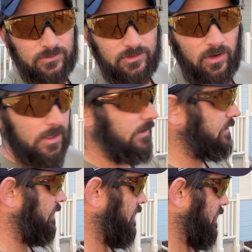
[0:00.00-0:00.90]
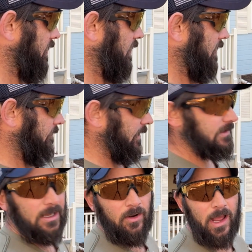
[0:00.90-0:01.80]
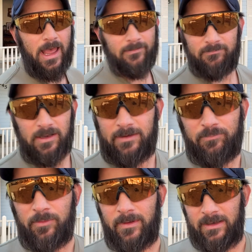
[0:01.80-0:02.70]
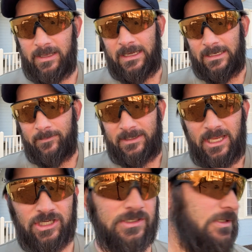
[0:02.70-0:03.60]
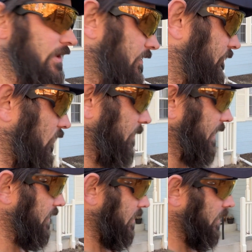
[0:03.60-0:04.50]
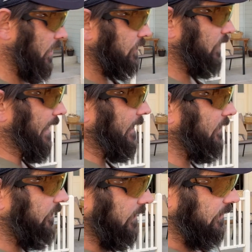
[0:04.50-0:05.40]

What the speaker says: targets, because I didn't put any limitations here for me. So I can literally